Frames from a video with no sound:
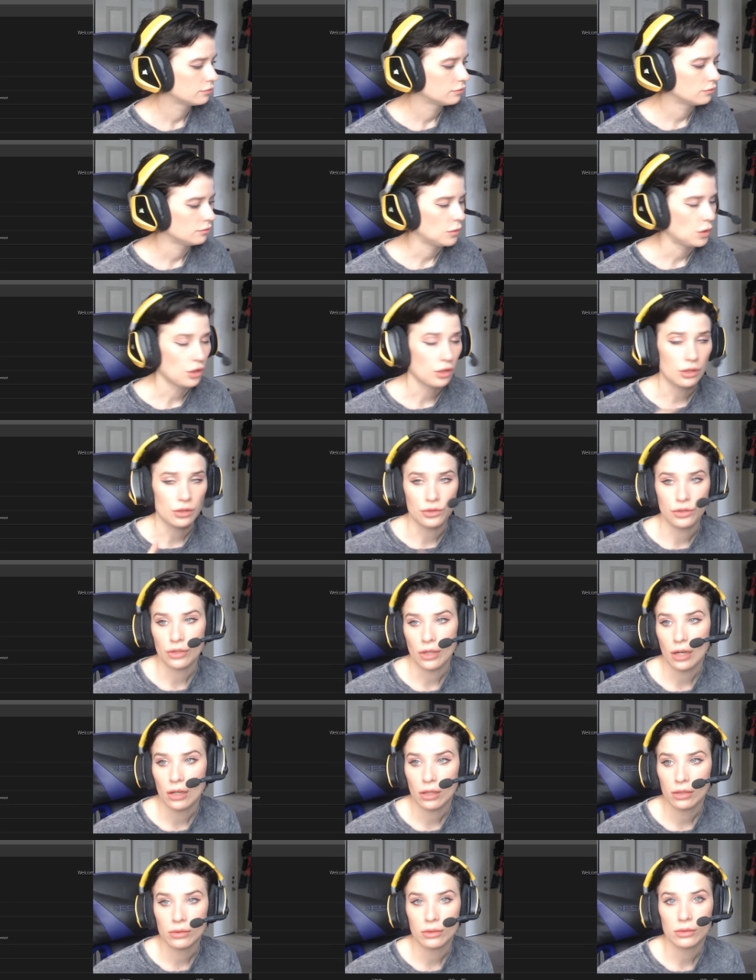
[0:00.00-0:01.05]
You can use
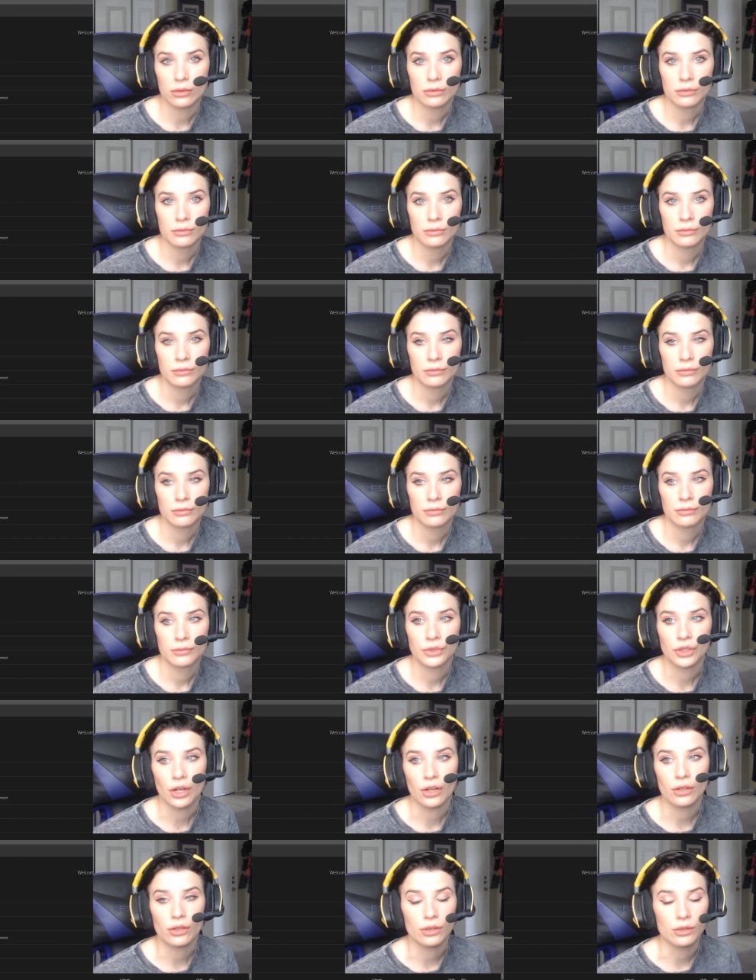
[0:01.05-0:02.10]
charcoal.
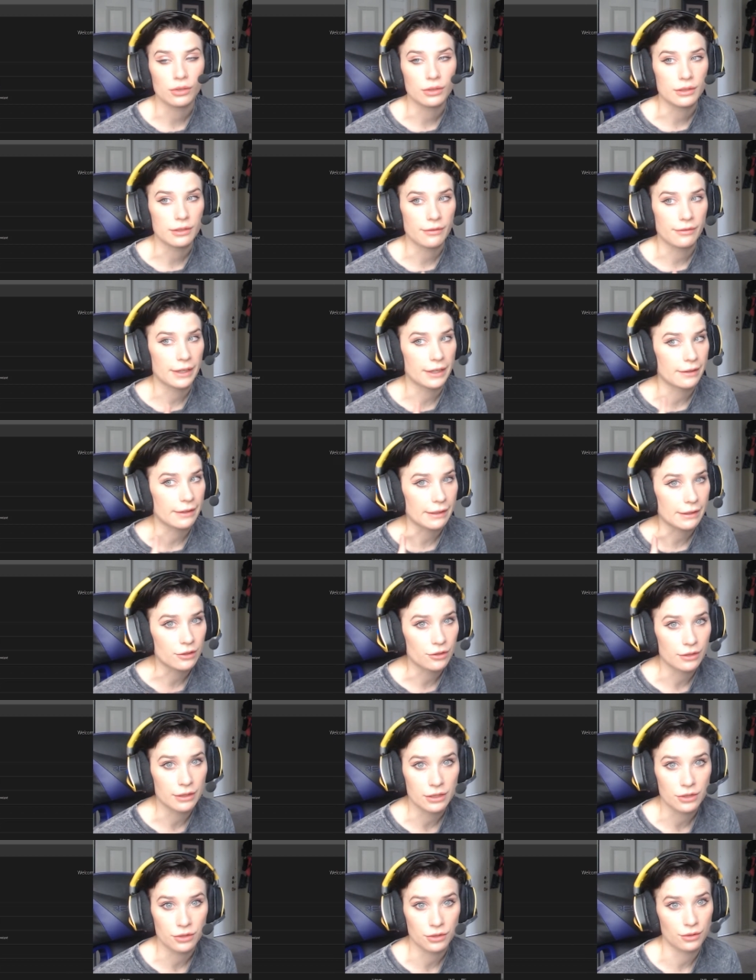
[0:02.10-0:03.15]
Charcoal is a very
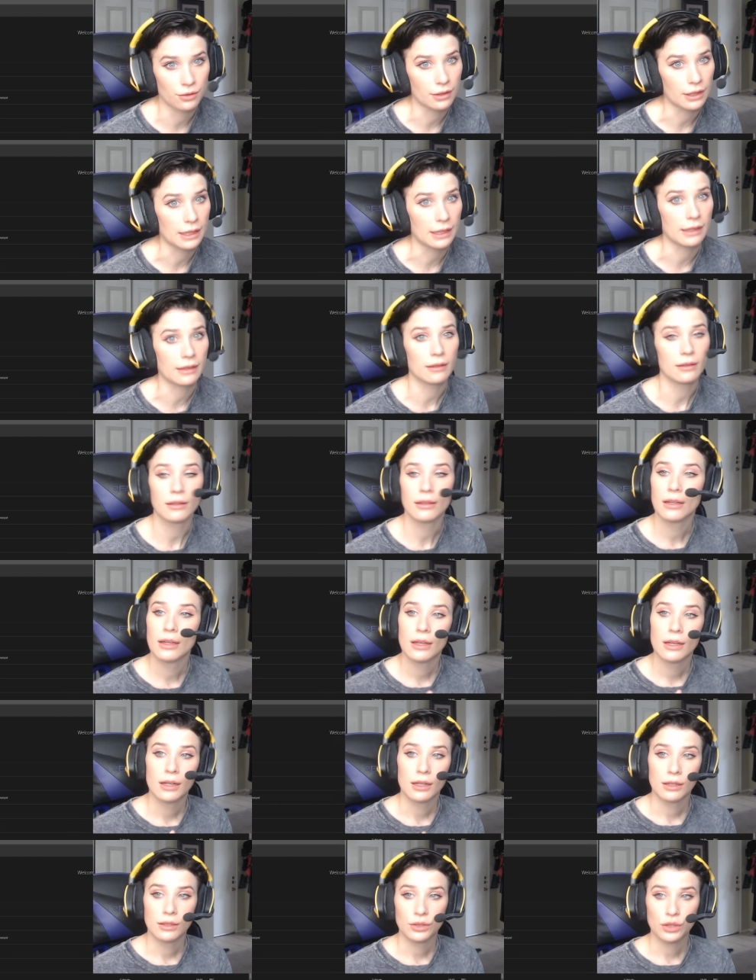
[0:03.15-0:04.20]
traditional thing
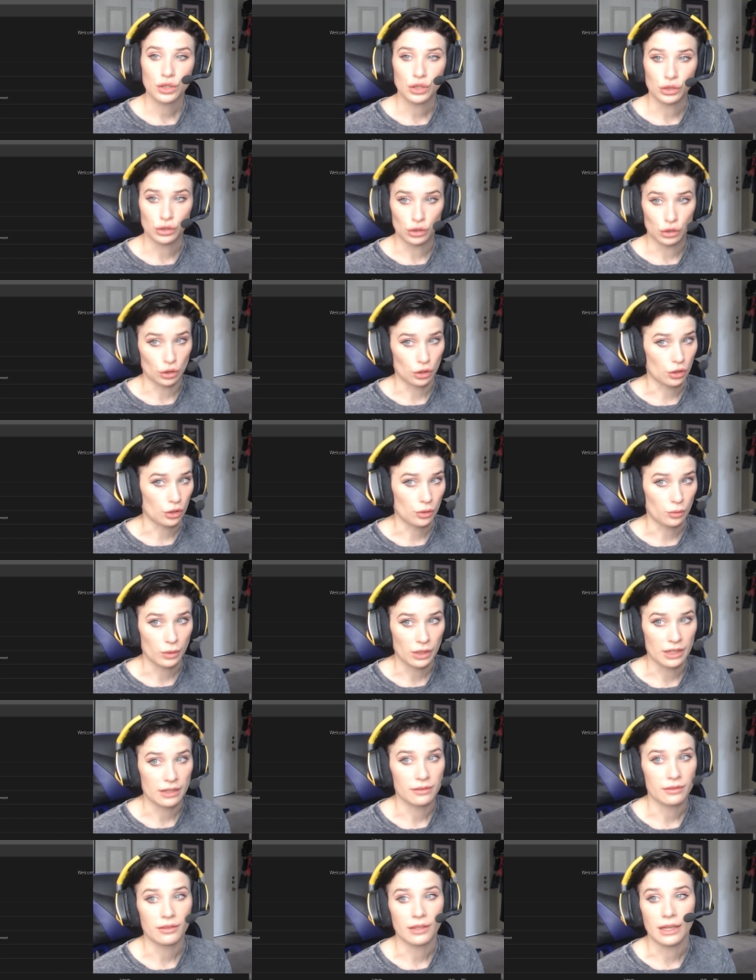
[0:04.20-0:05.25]
to learn
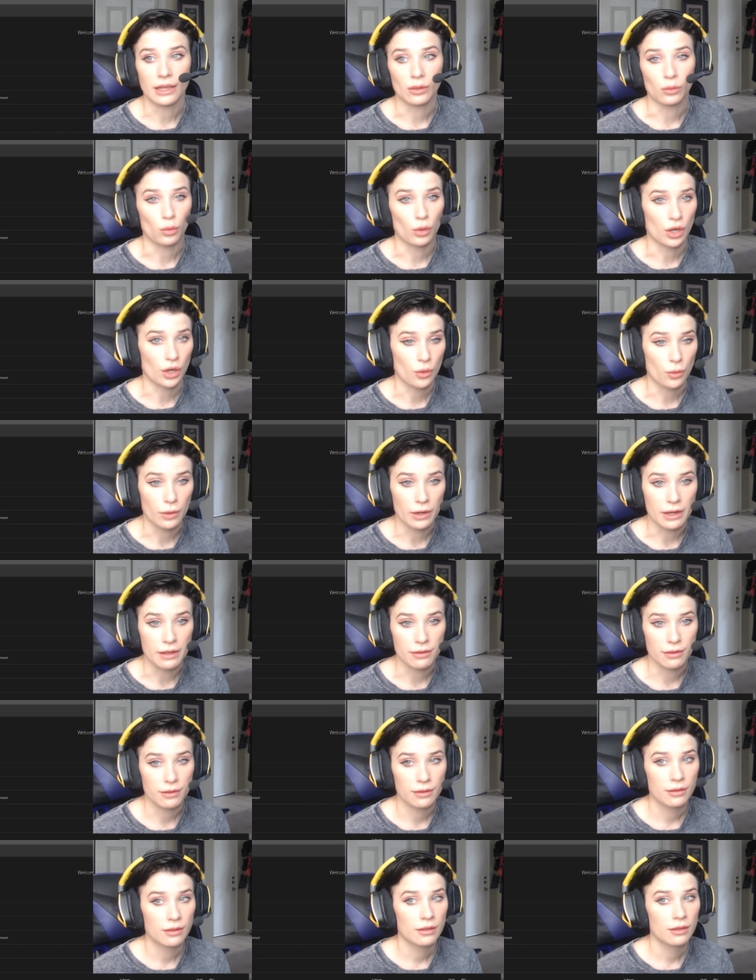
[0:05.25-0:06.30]
with and work with.
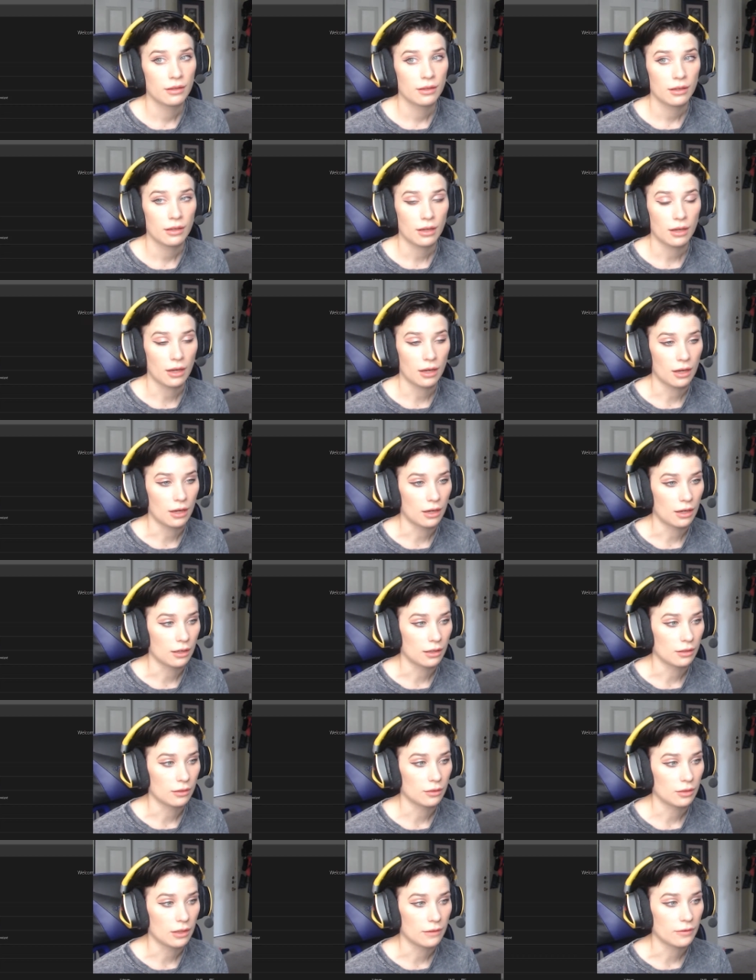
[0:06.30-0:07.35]

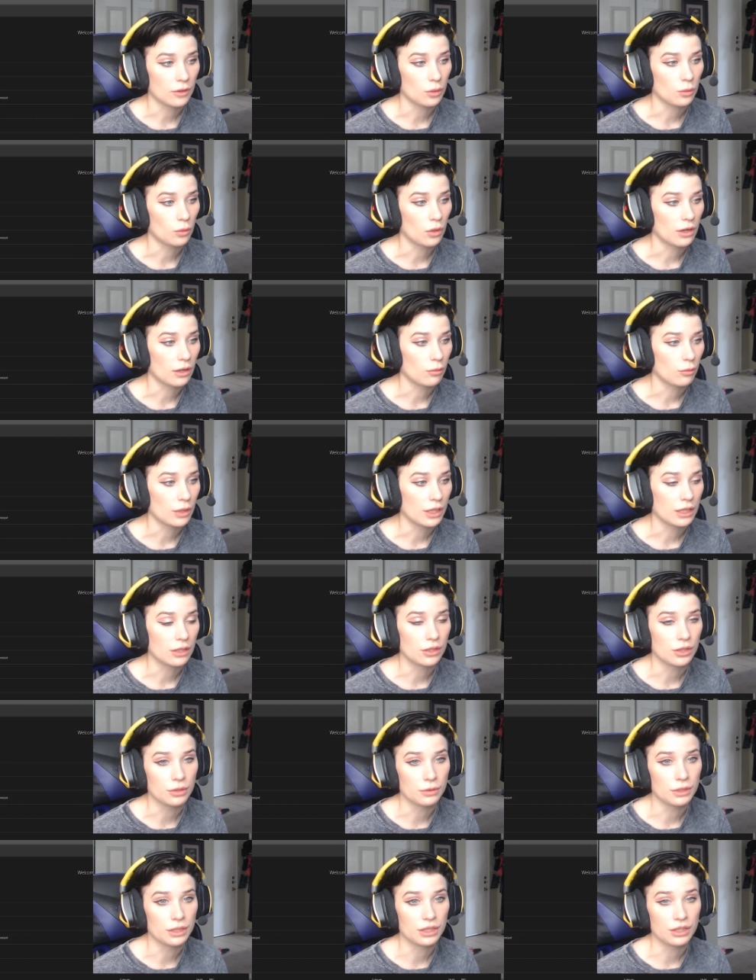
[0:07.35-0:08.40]
If you want, we can
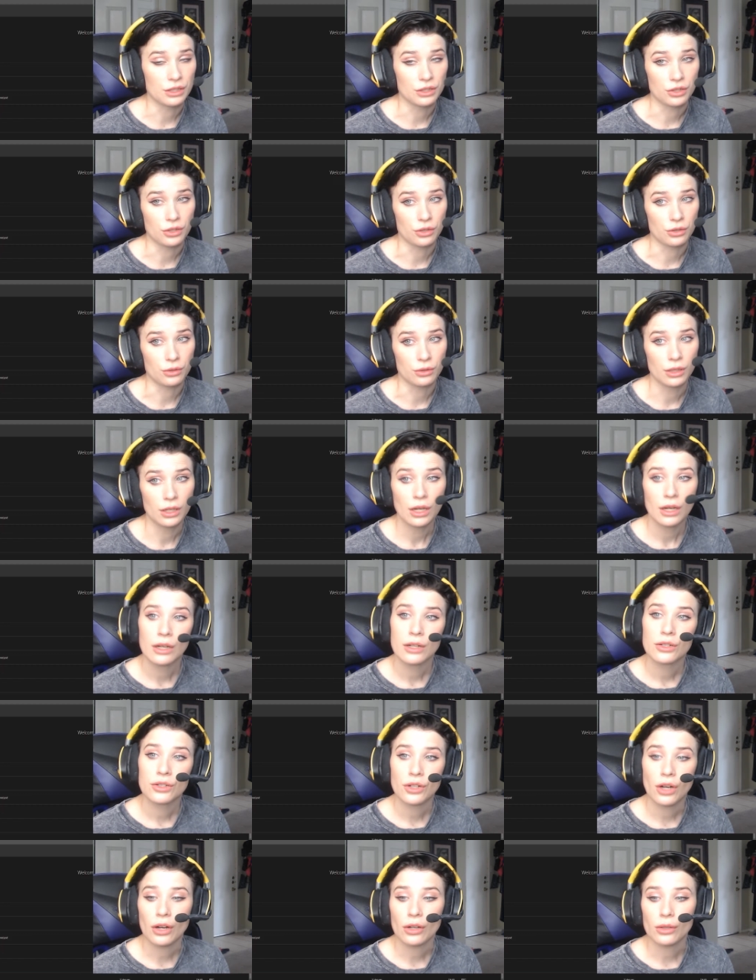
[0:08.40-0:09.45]
do a traditional
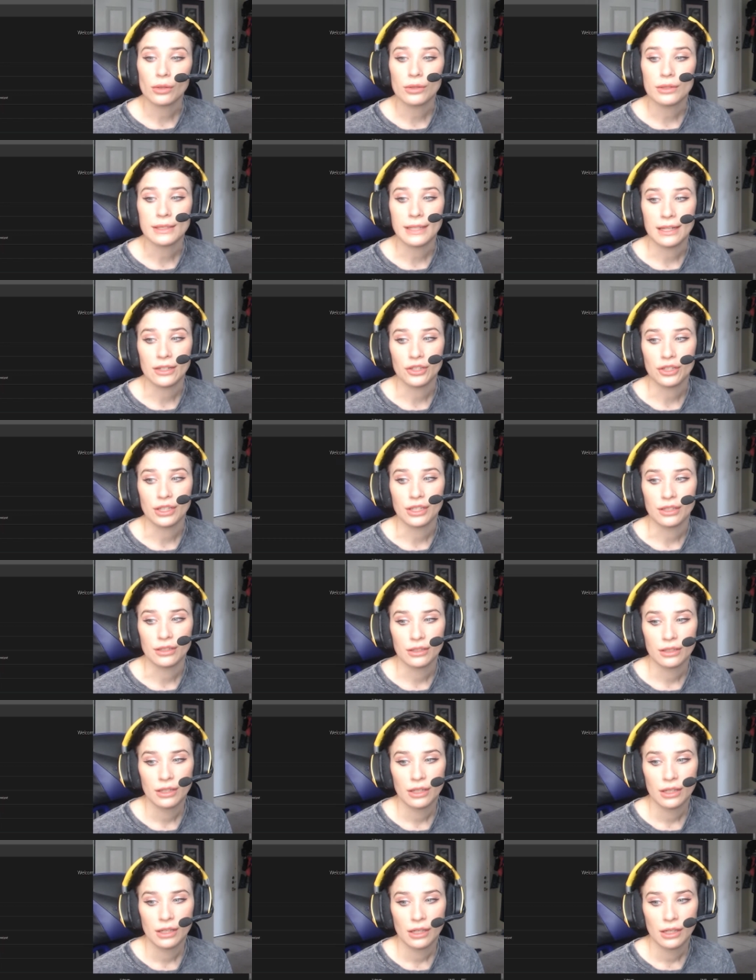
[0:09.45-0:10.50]
charcoal session
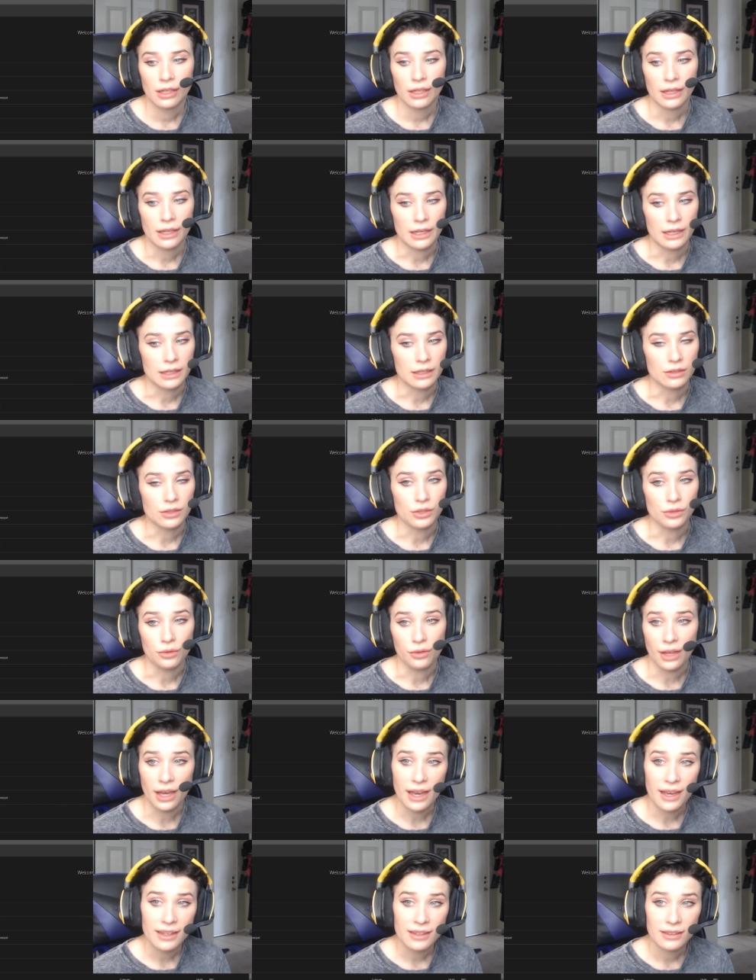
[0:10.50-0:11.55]
and do
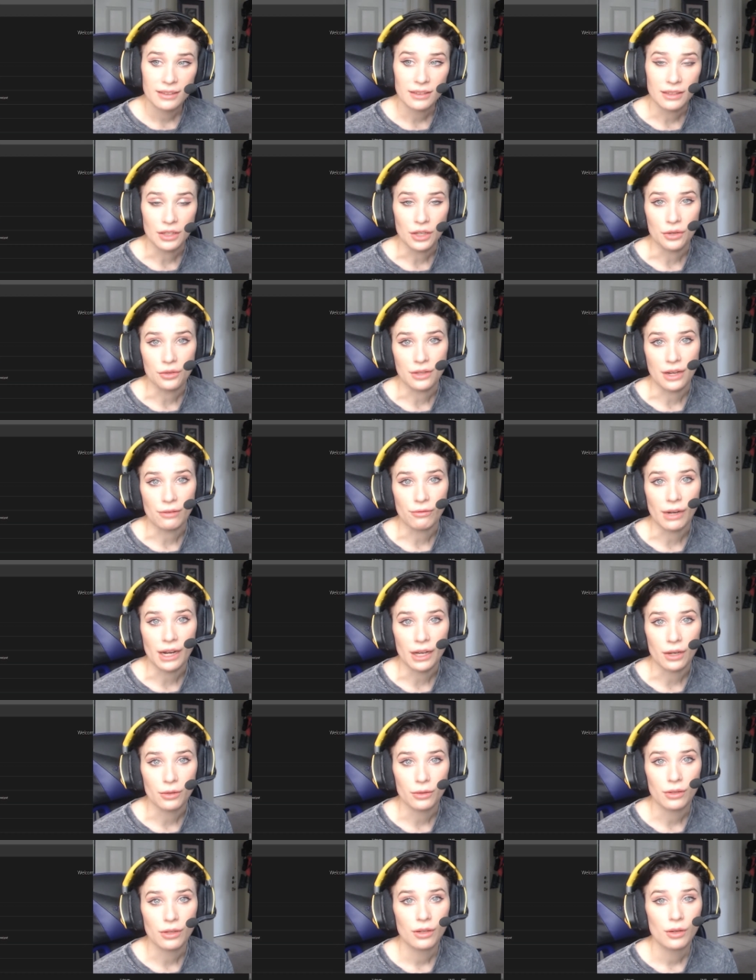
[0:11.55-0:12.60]
that and go that route.